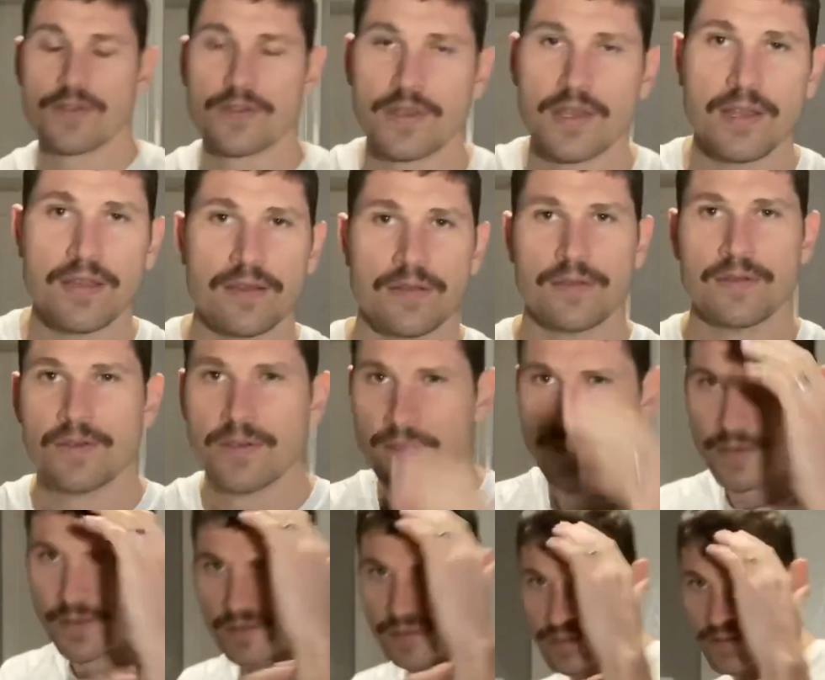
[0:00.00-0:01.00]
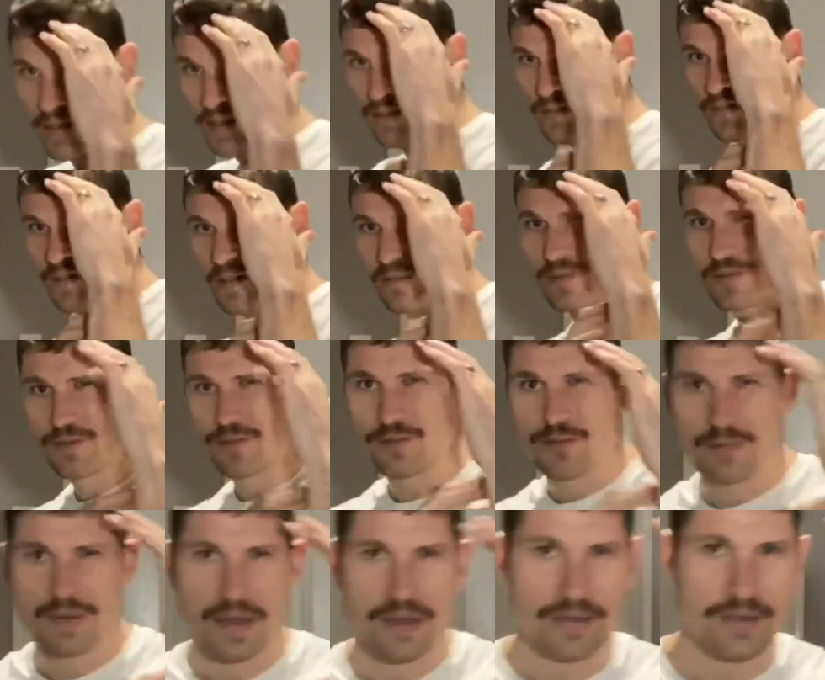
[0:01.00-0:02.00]
yeah, this hand's coming to
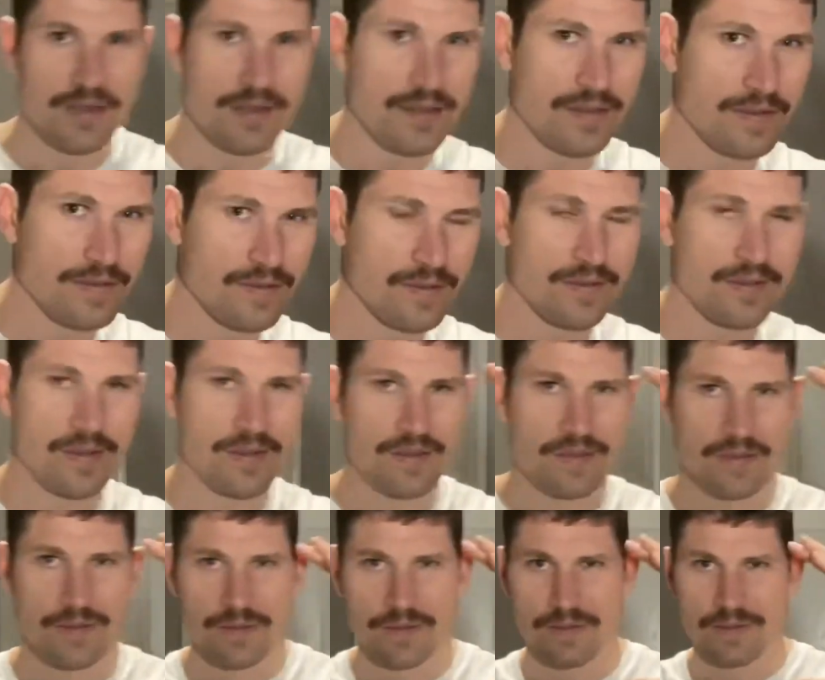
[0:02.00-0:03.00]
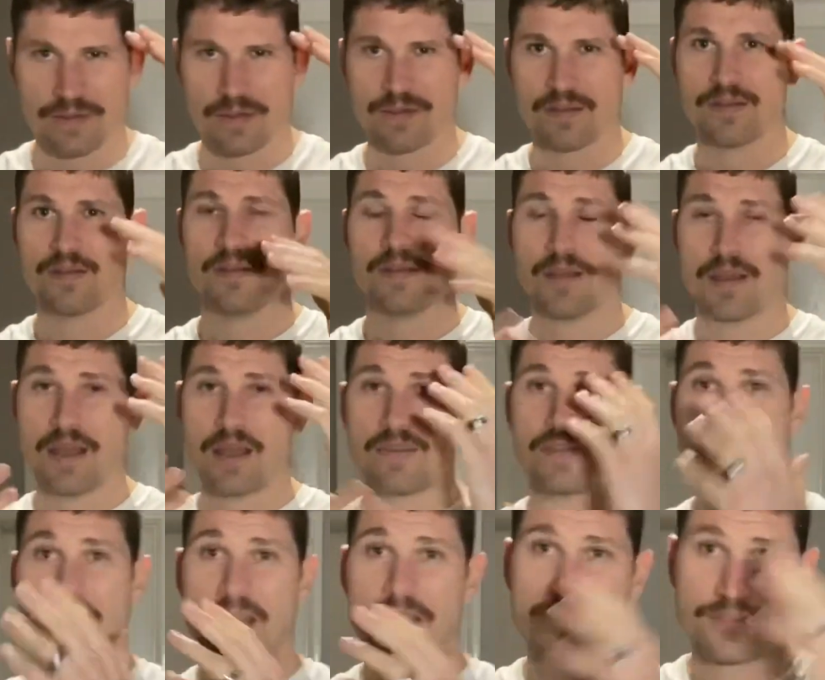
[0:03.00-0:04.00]
about here, yeah, yeah? And
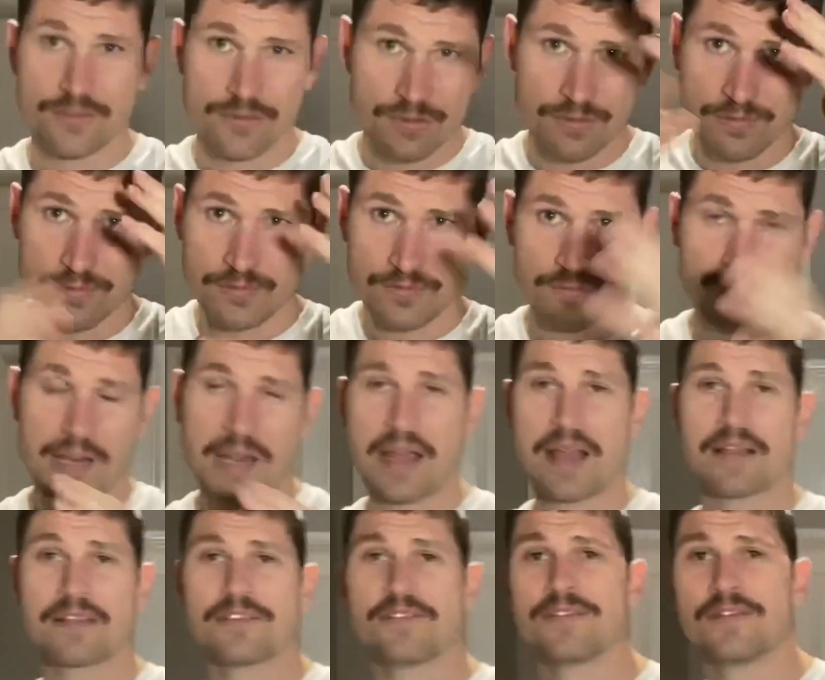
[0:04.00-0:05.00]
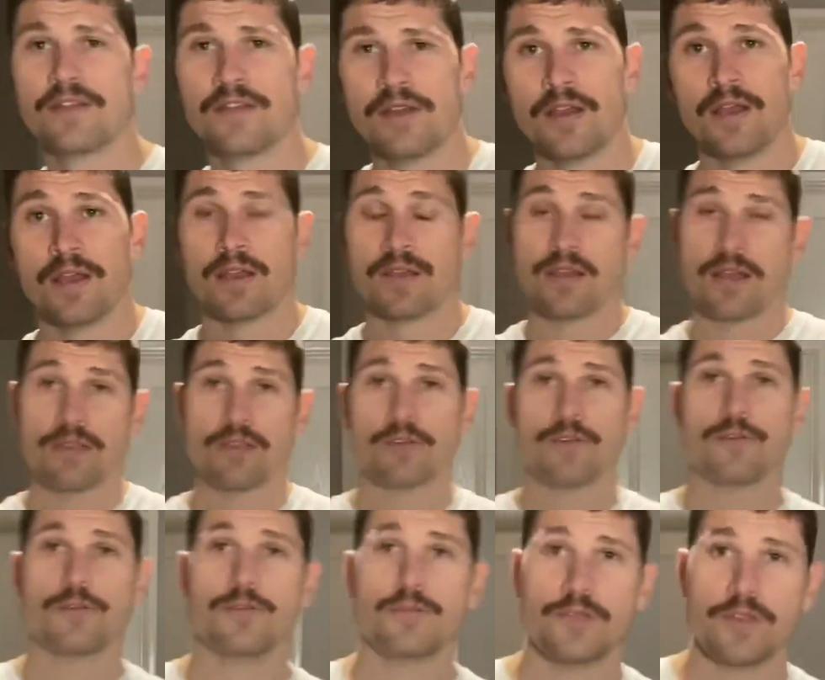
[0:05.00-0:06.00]
the hands are relaxed. Another
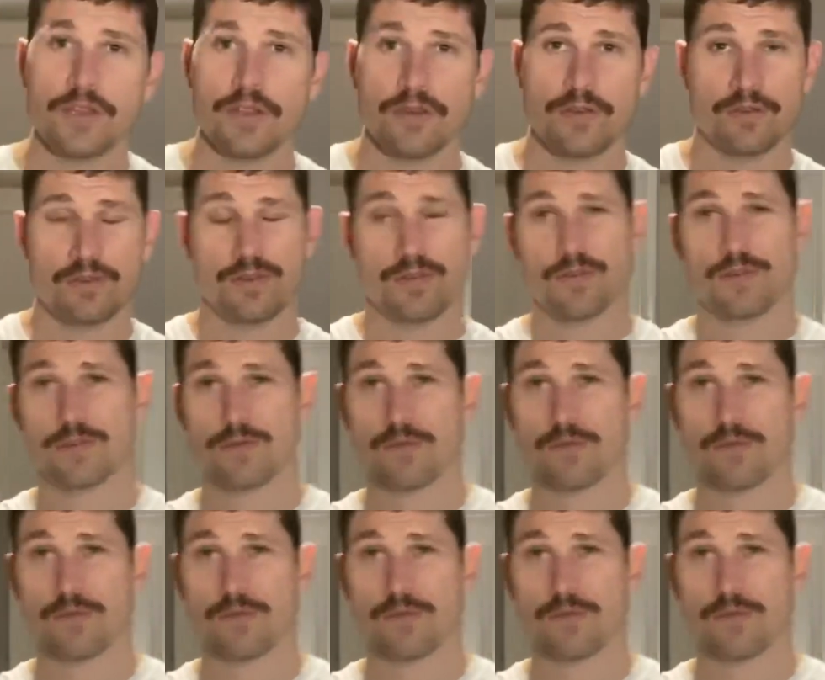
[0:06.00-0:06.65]
cool thing you can do as